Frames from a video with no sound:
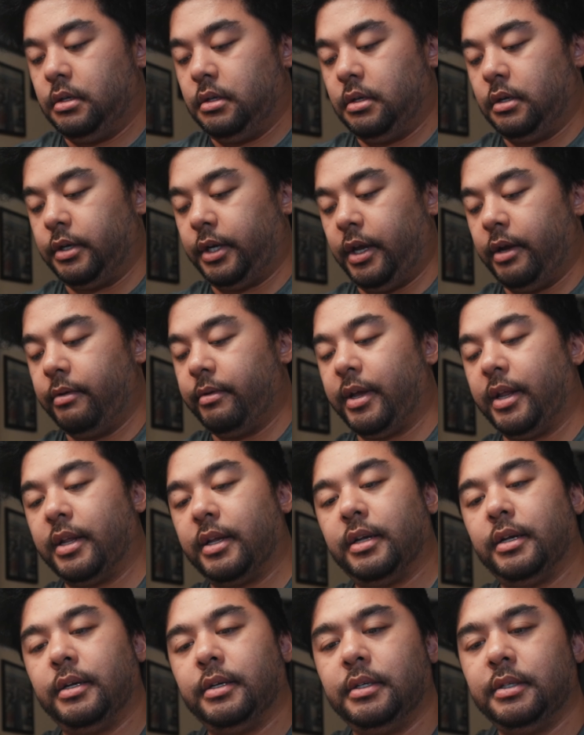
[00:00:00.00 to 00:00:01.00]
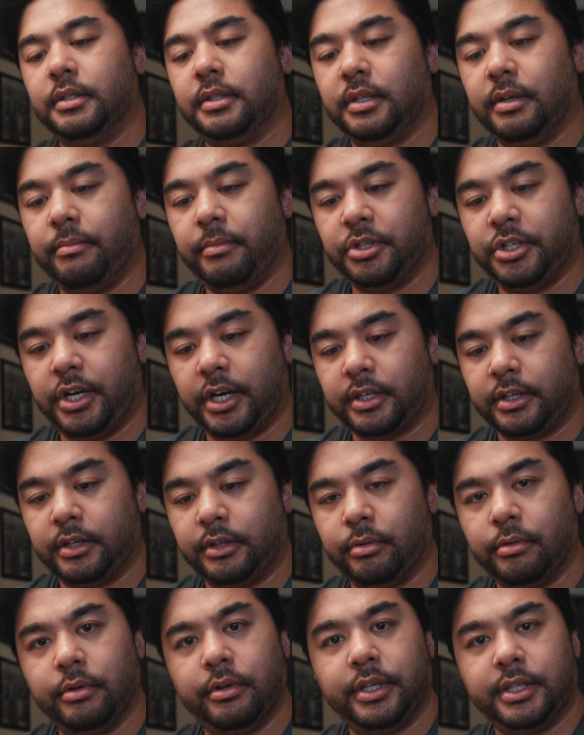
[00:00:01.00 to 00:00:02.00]
okay, we got a SIM ejector
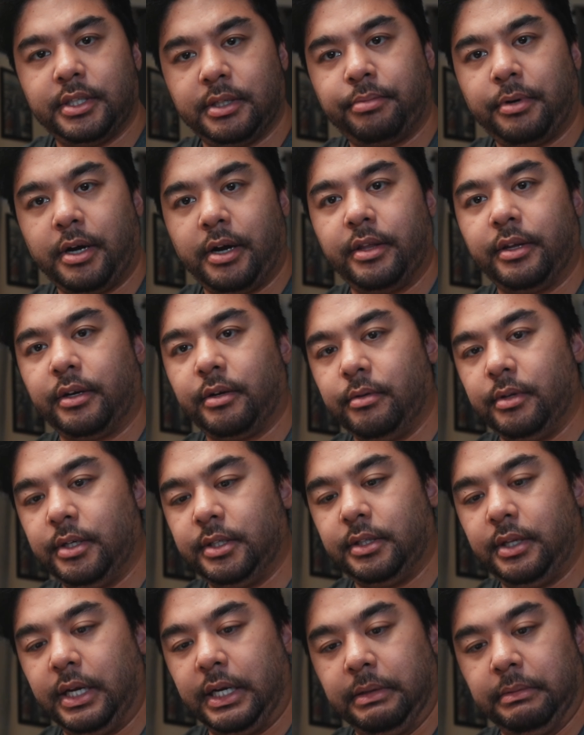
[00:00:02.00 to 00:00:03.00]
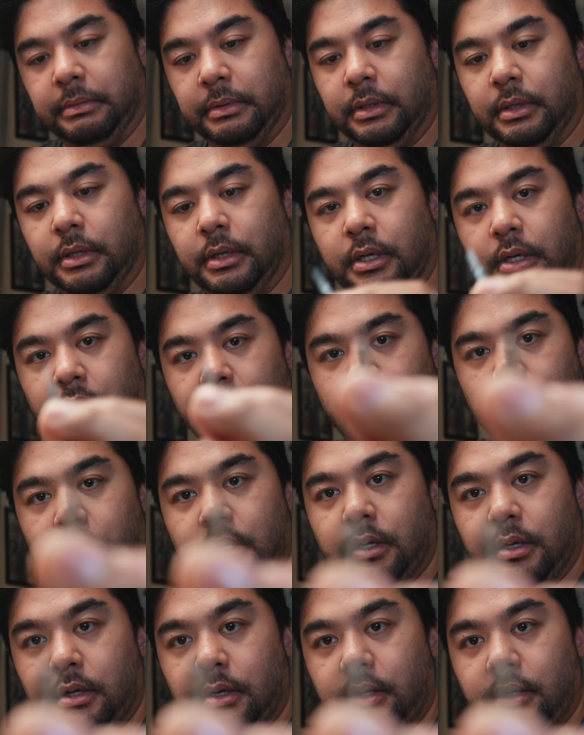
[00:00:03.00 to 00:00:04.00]
tool. This is probably the coolest thing
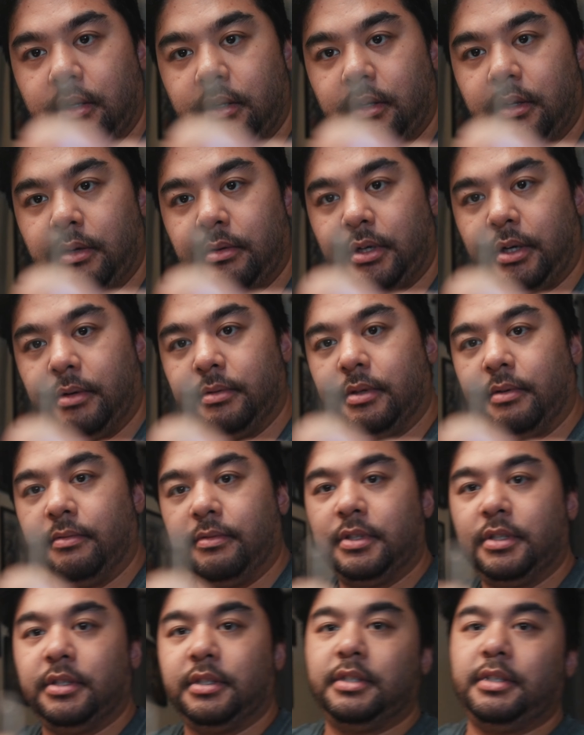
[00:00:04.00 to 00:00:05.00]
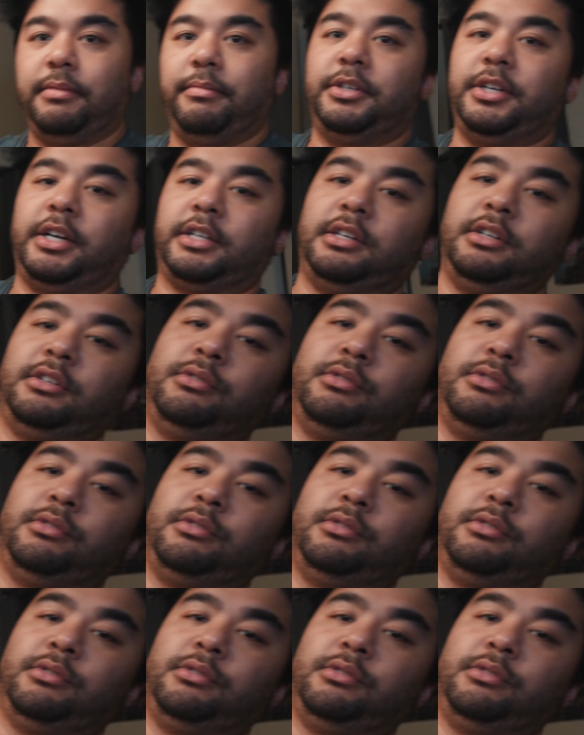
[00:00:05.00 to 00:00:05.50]
in terms of SIM ejector